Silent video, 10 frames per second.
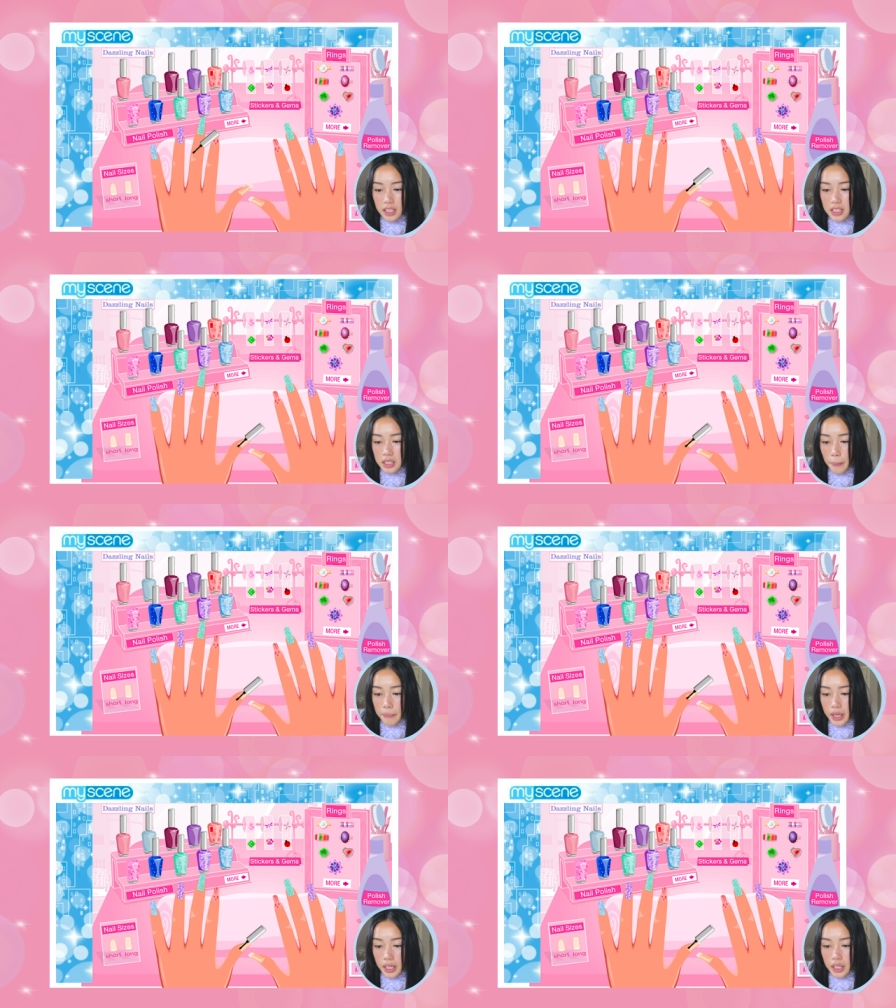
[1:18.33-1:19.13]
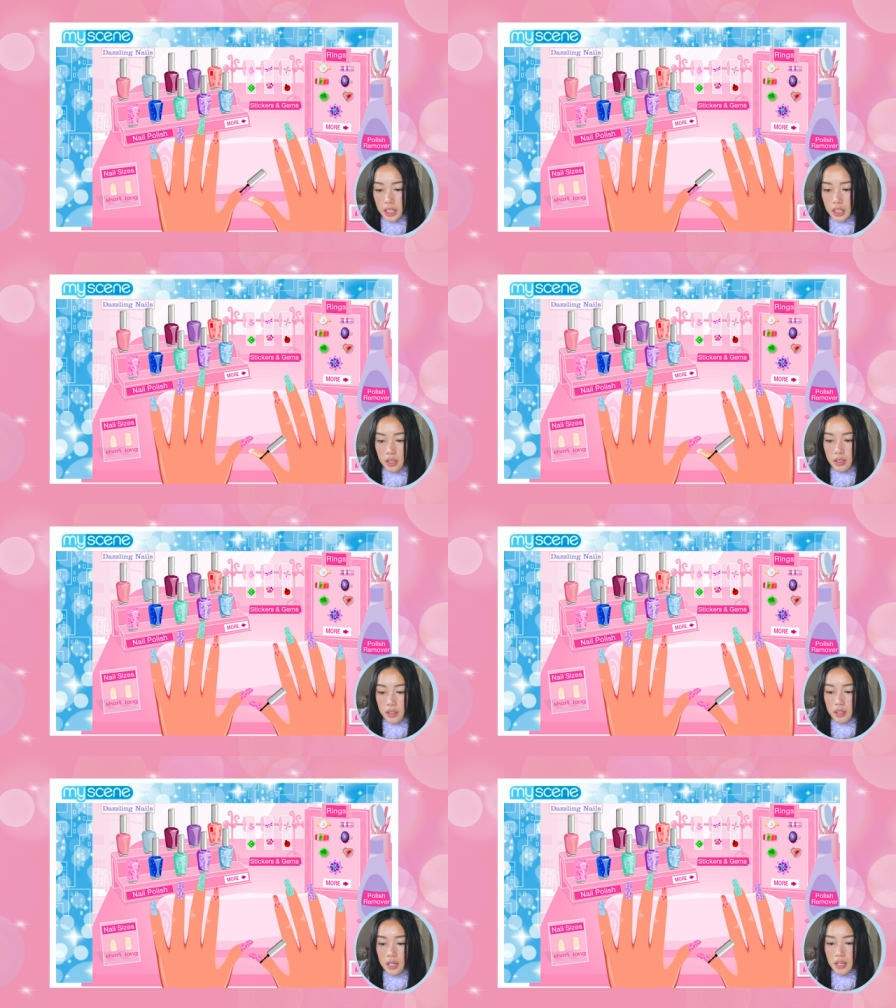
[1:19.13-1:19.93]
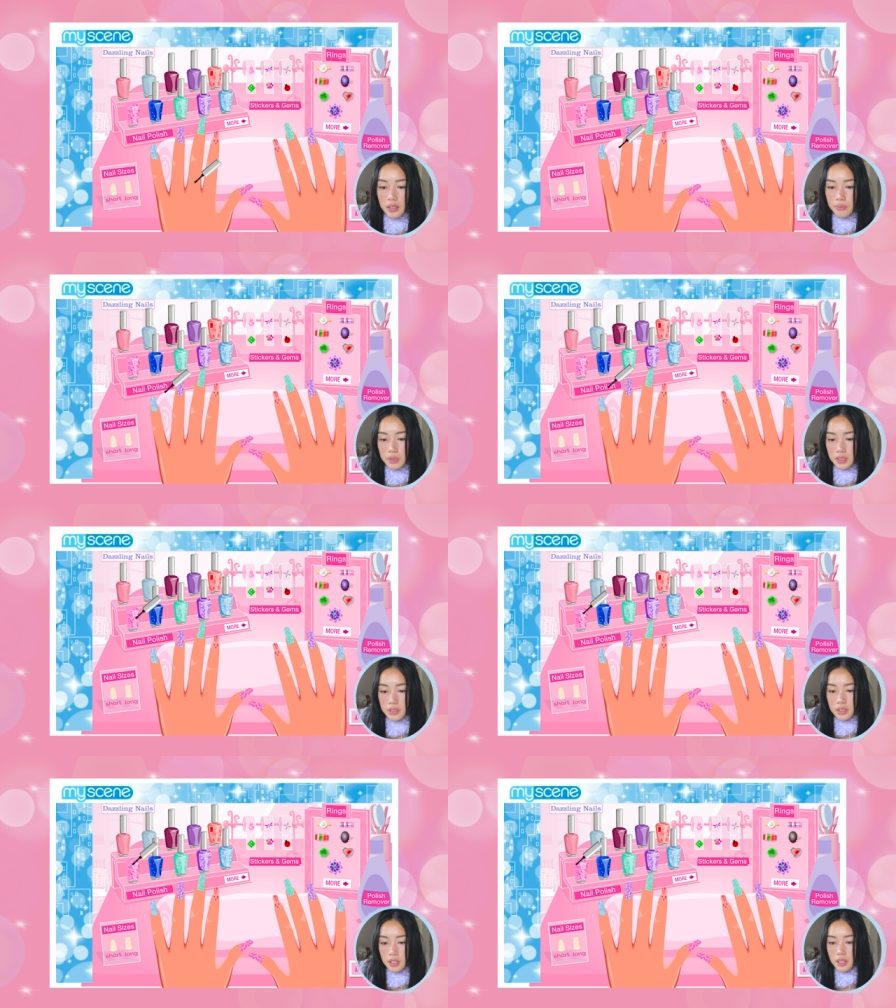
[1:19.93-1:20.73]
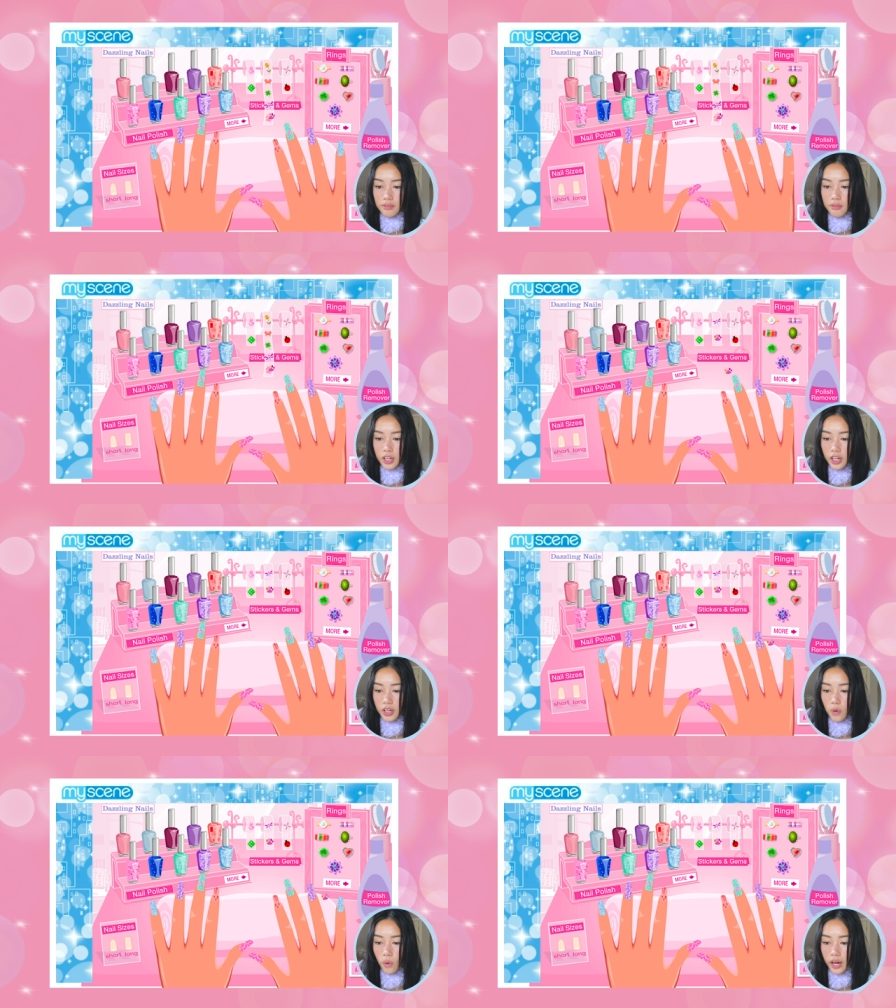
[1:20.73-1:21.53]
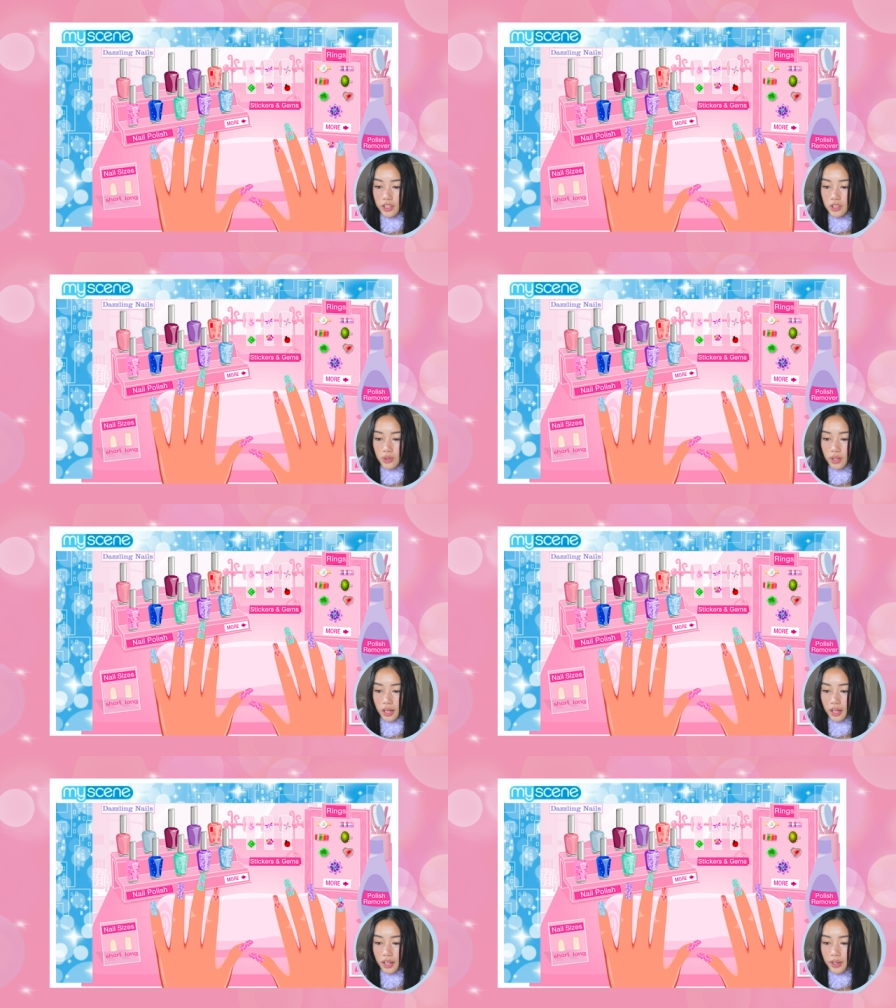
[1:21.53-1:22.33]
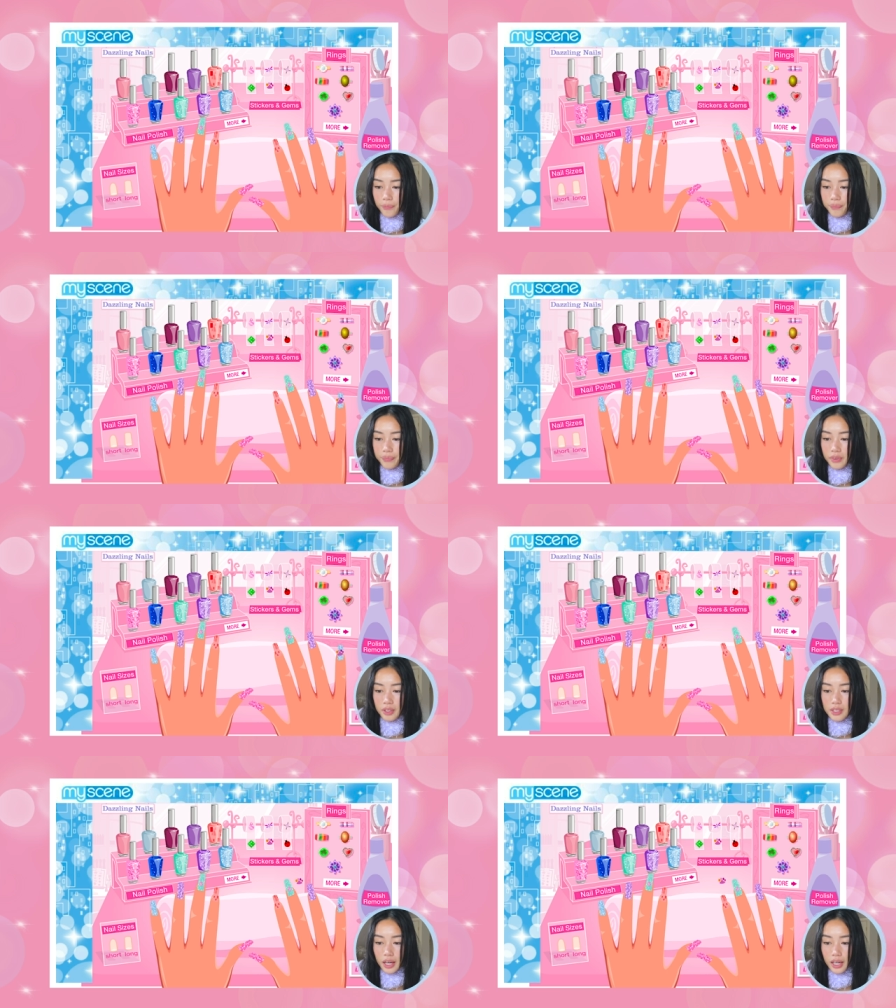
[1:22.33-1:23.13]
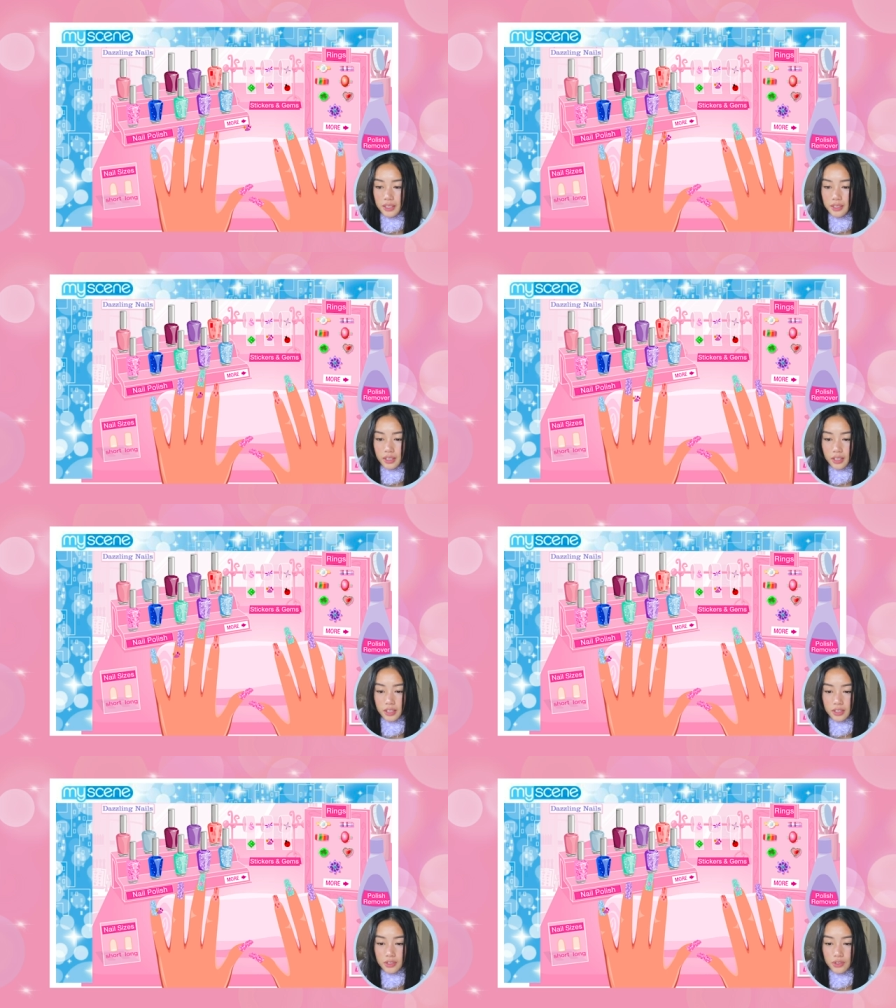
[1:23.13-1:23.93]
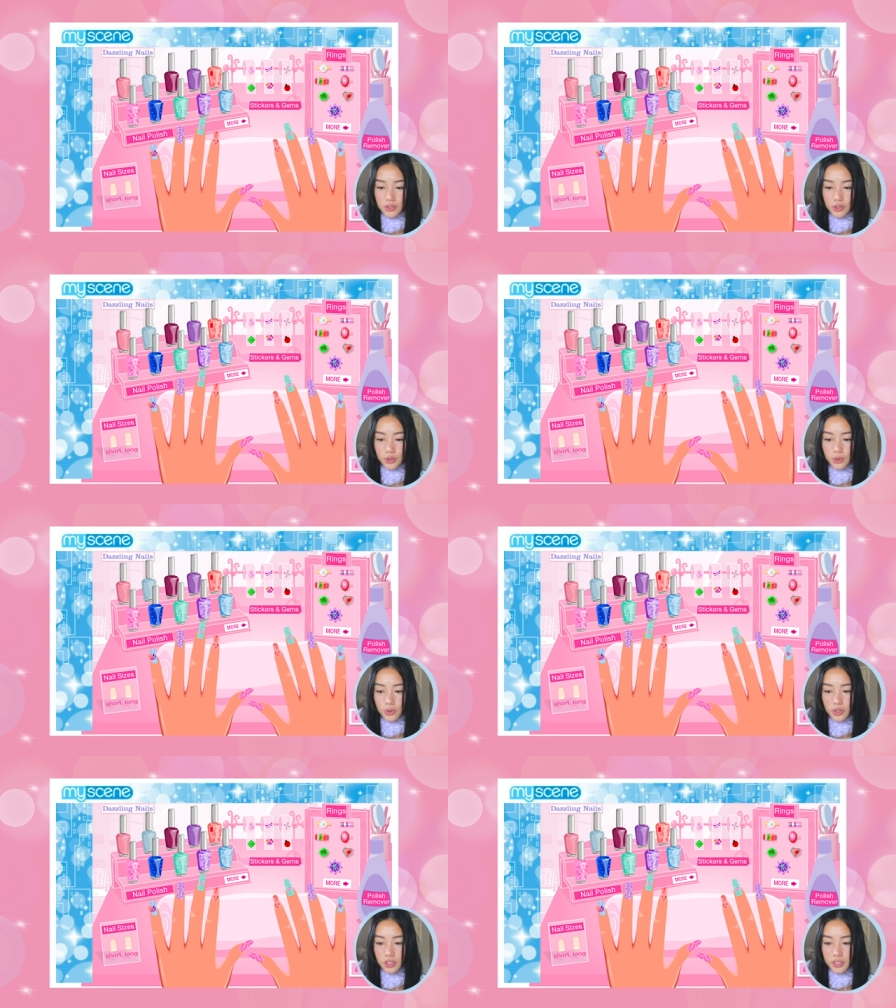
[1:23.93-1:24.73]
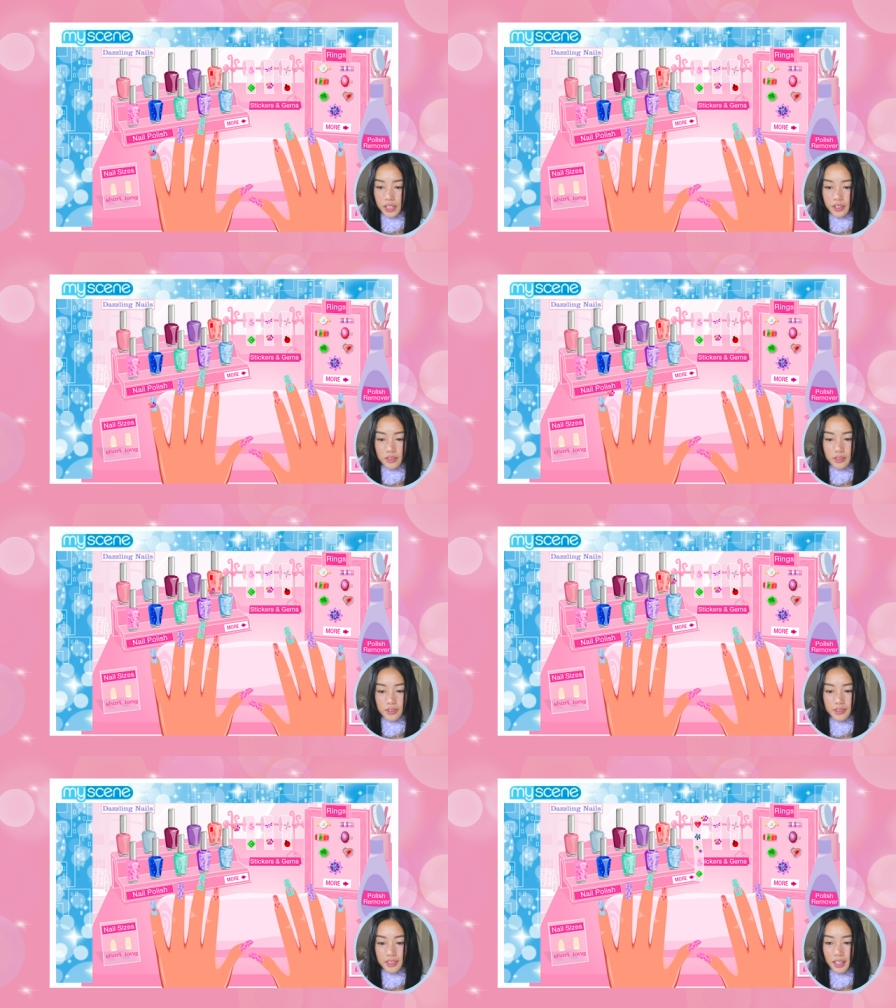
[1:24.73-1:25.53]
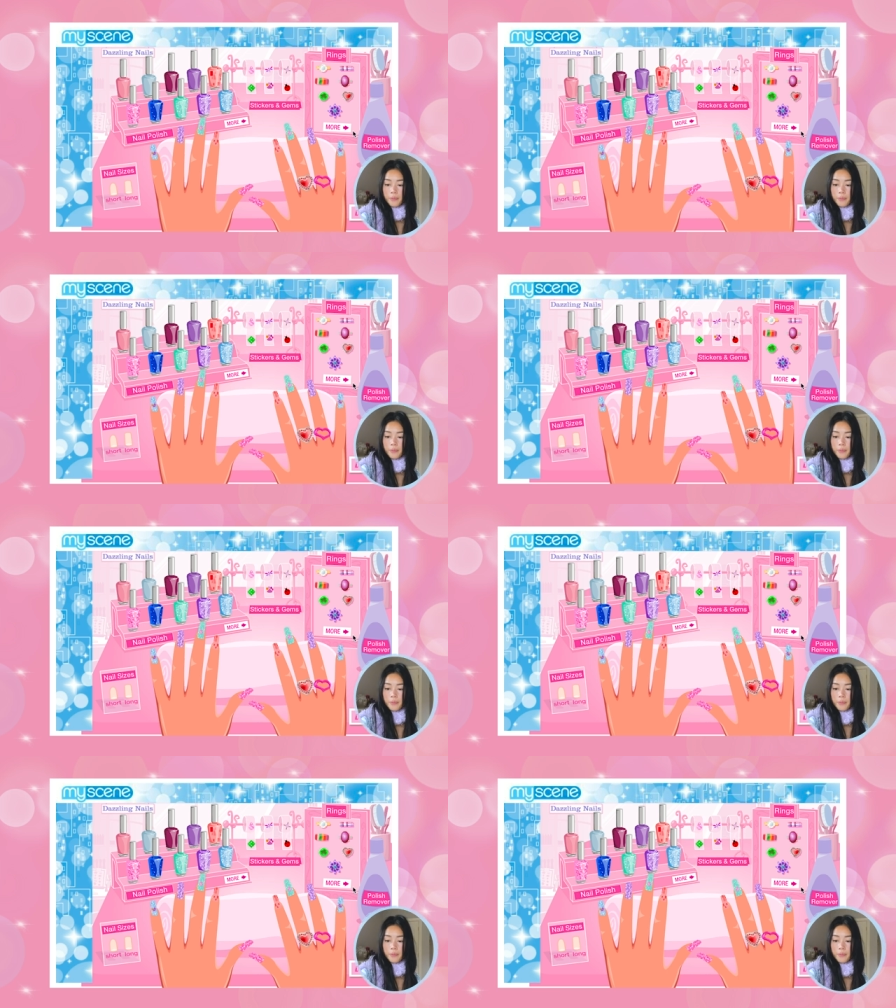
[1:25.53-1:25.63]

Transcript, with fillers: Some pink on the thumbs, very Y2K to add stickers to your nails.